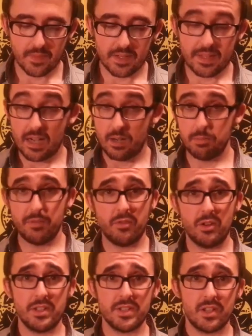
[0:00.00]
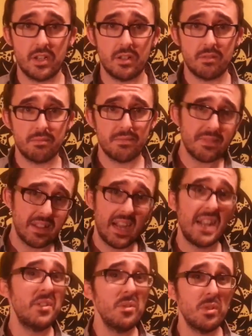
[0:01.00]
Now, before I start,
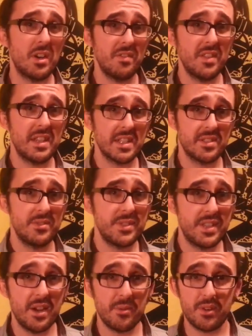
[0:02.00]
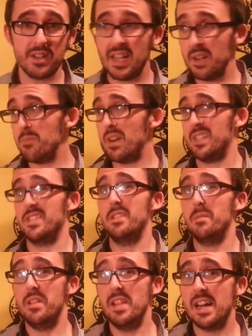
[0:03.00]
I do love the Next News Network. I watch
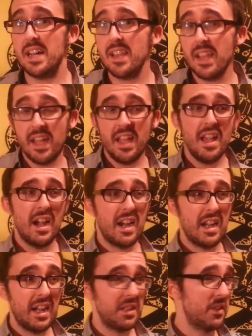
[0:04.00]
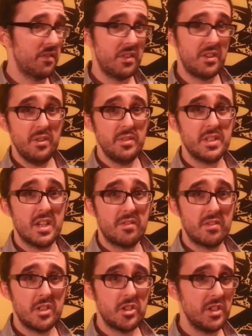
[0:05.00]
them a lot. I love their news
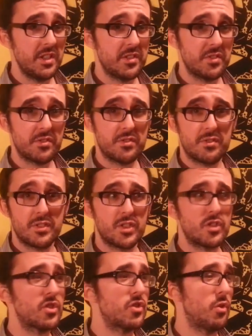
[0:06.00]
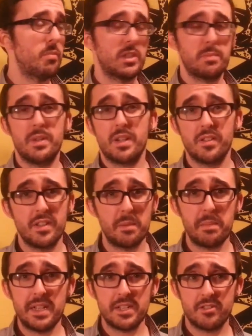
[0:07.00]
coverage. It's so much better than the
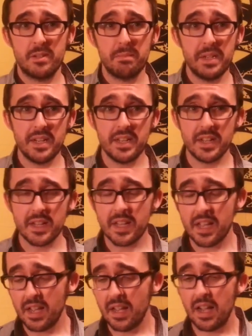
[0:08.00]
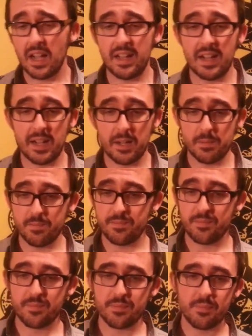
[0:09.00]
mainstream media.
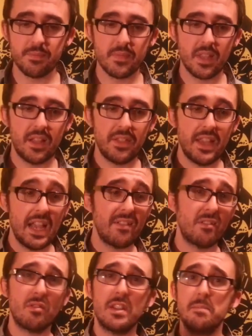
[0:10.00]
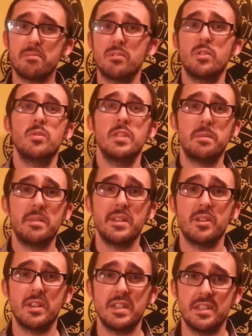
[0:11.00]
They have great
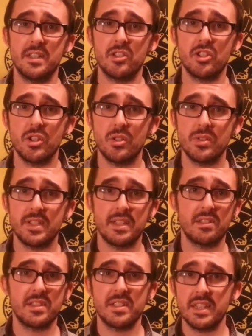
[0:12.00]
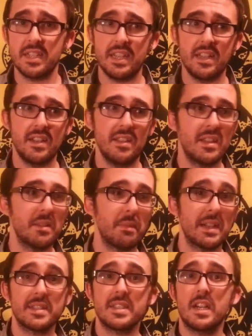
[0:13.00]
pro-liberty-oriented shows that are syndicated, like
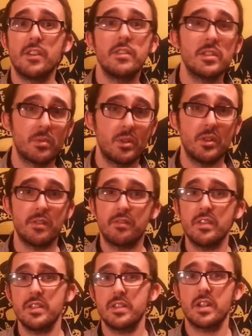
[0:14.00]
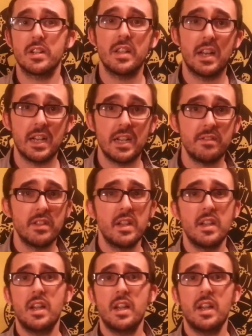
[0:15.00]
Mike Salvey's World and Free Talk Live.